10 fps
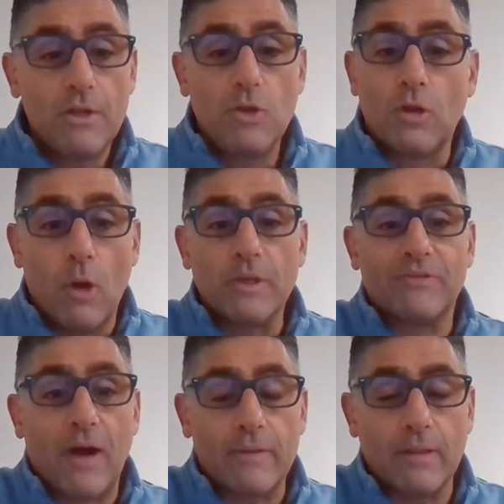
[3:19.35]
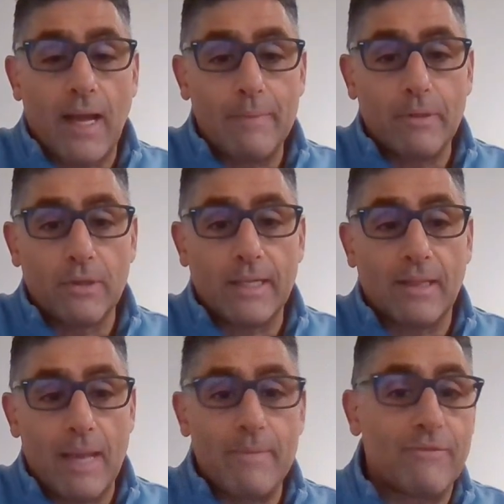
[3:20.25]
You can always file the liability
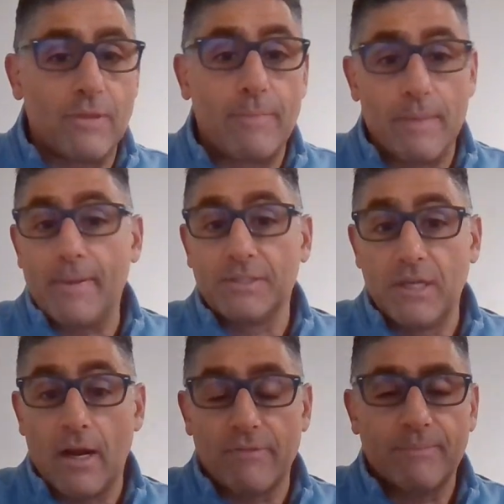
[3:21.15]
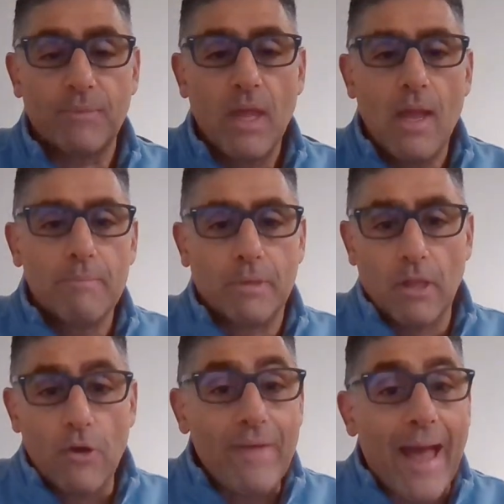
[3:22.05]
claim if the PIP isn't enough.
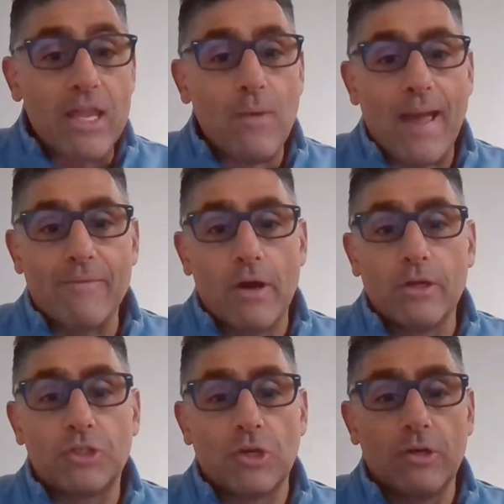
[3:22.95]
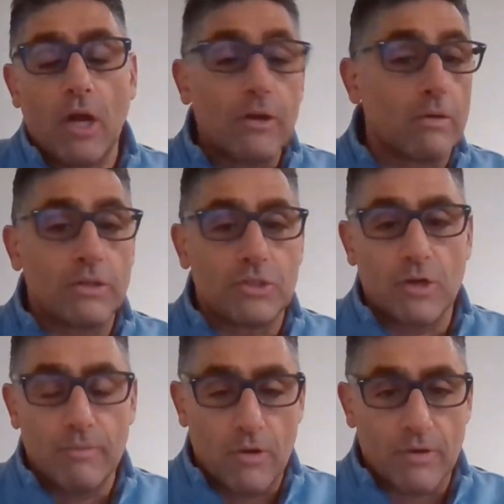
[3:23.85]
Below that, you have uninsured and
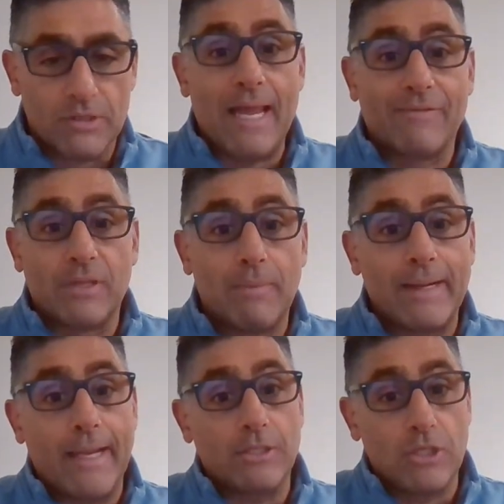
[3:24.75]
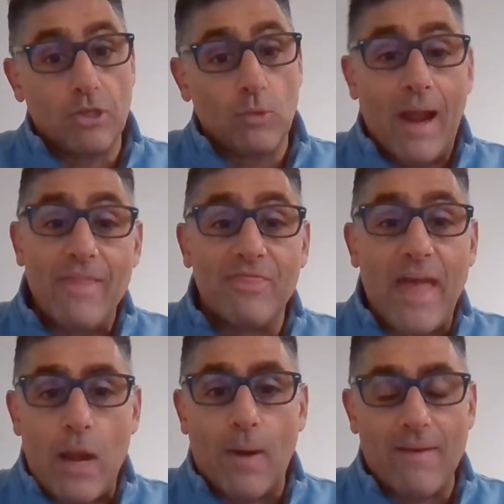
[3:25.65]
underinsured motorists. If somebody hits you and
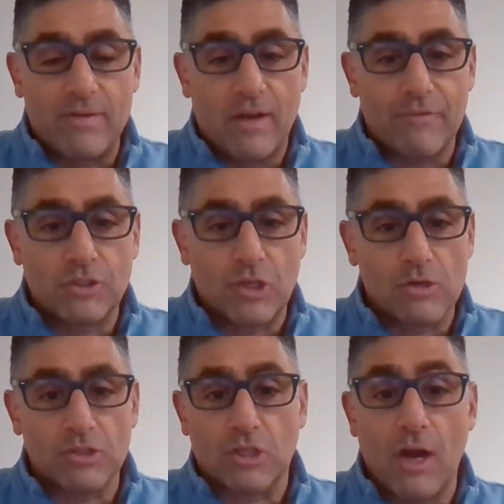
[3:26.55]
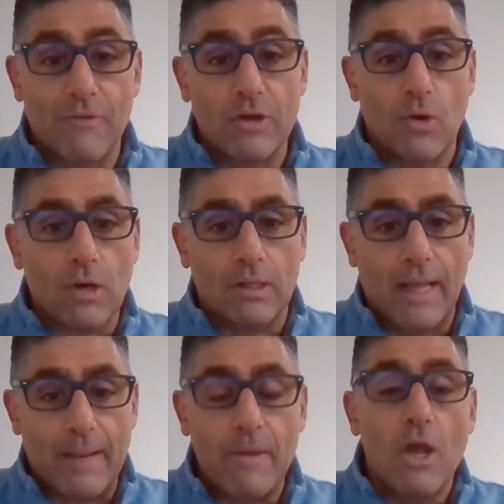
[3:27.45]
they don't have enough insurance to cover your
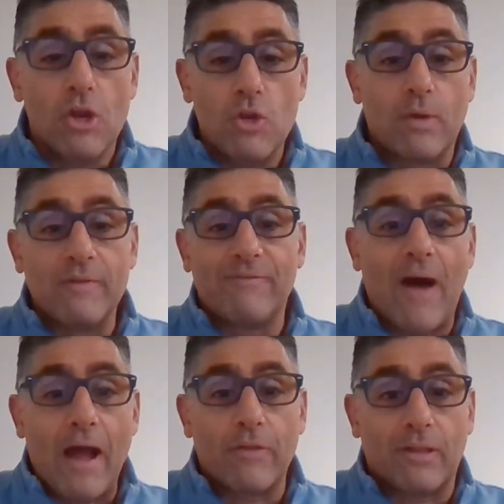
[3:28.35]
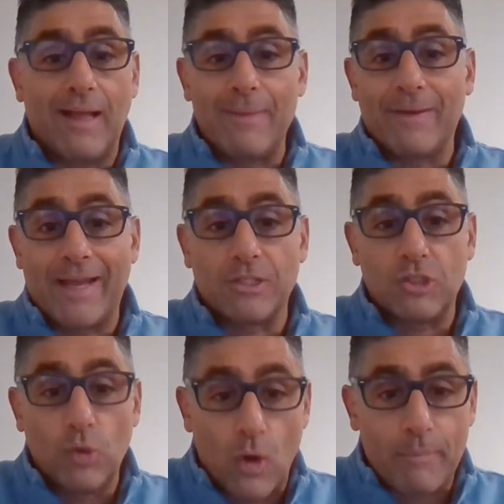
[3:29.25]
claim, you can file the claim against
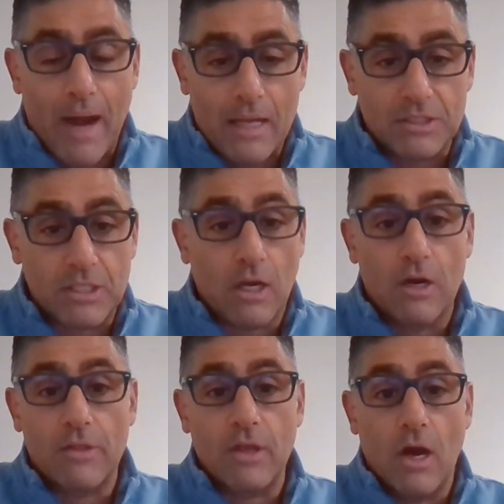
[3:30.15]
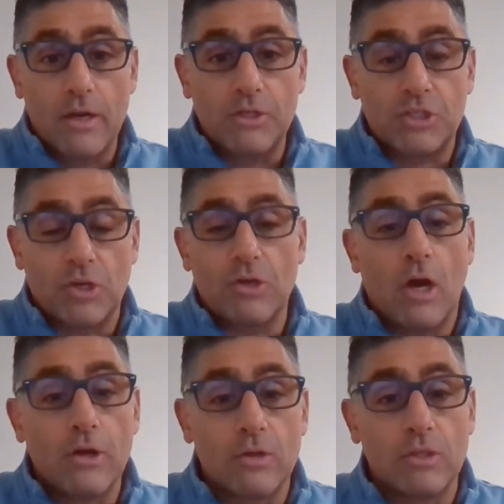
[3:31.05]
your policy under the uninsured,
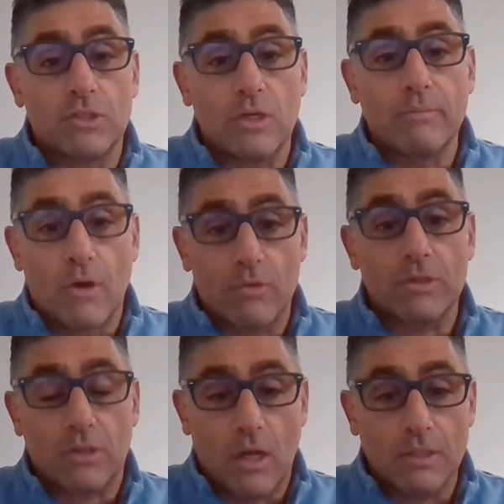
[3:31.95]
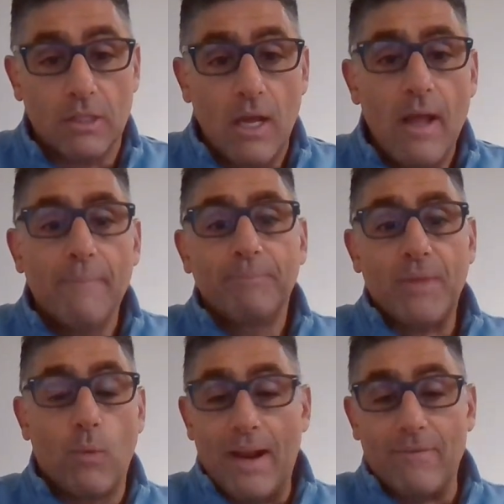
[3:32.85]
underinsured motorist clause.
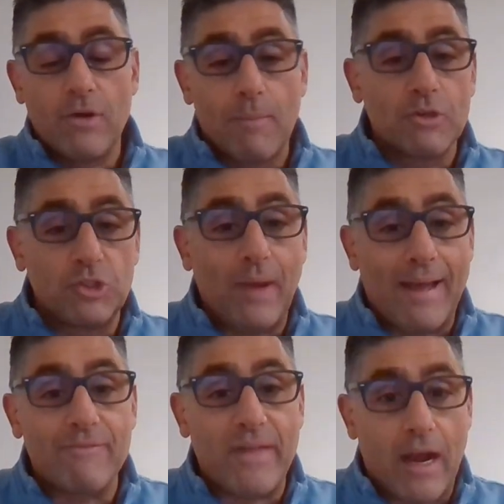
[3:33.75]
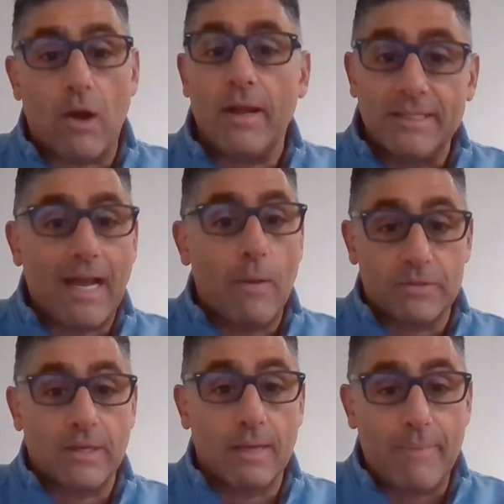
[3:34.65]
Whatever numbers you have there is how it's
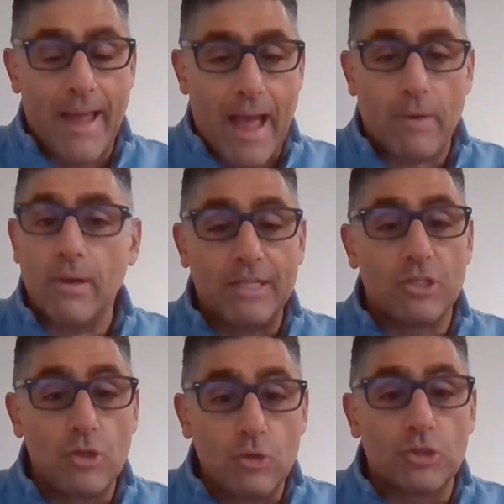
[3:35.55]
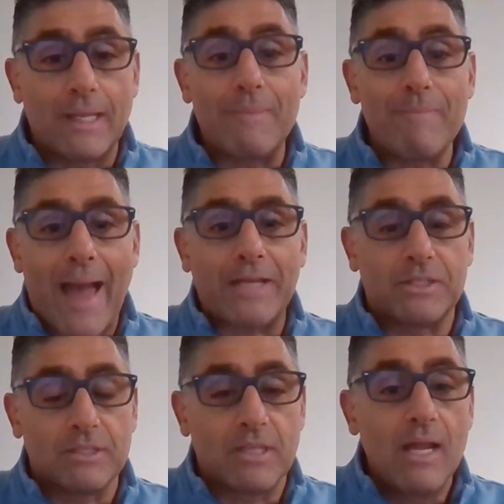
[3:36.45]
going to pay out. It usually
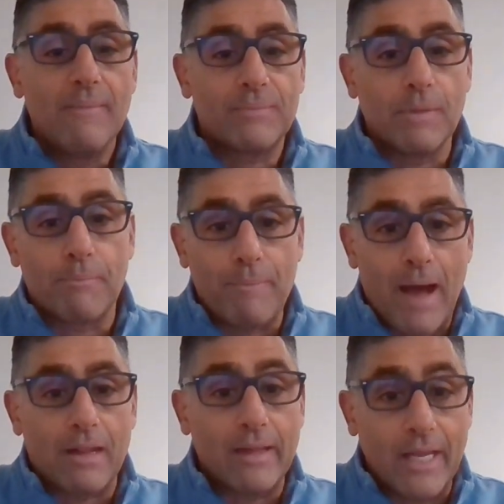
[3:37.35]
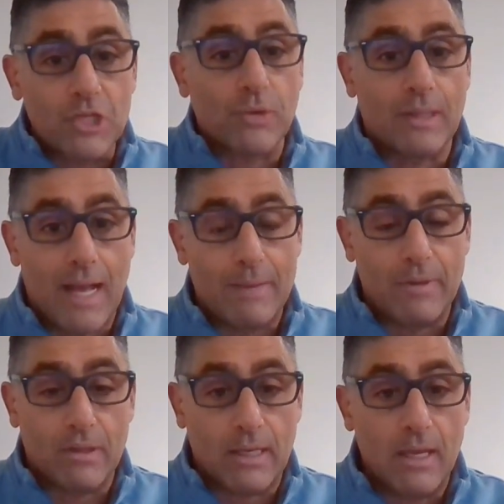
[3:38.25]
matches the bodily injury
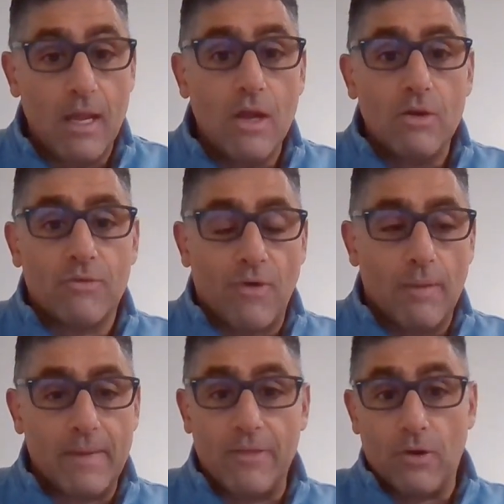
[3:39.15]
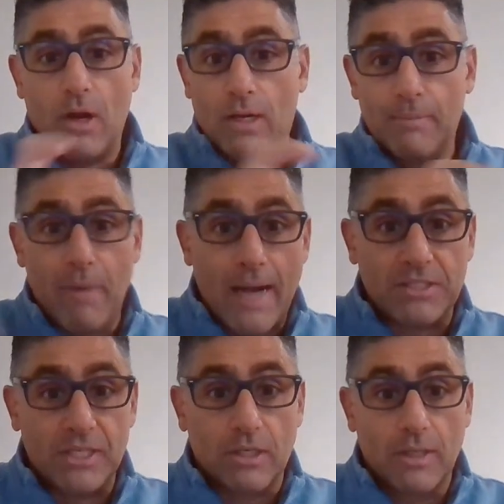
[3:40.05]
liability from either a combined
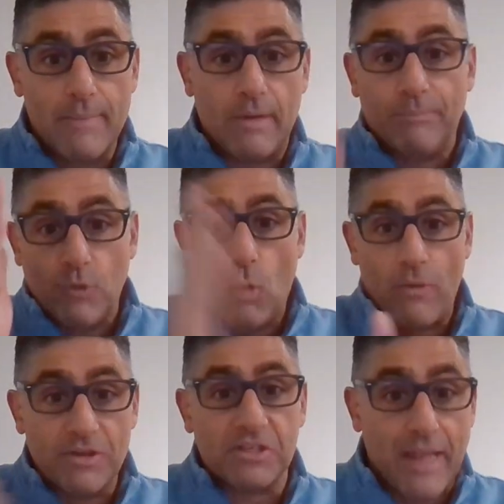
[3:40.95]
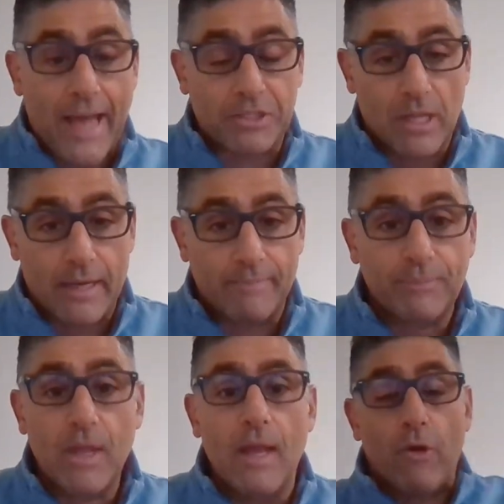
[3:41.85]
single limit or the slash line.
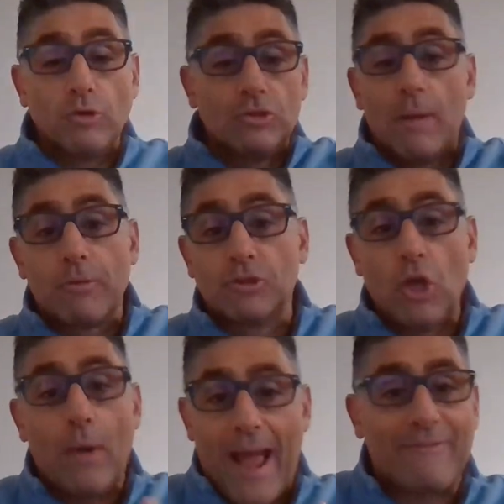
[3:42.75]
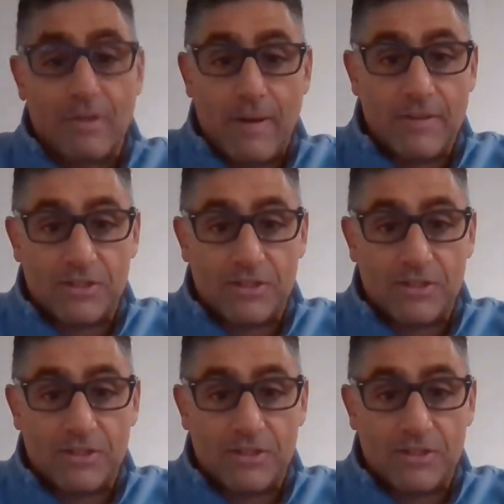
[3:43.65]
Those numbers don't have to be the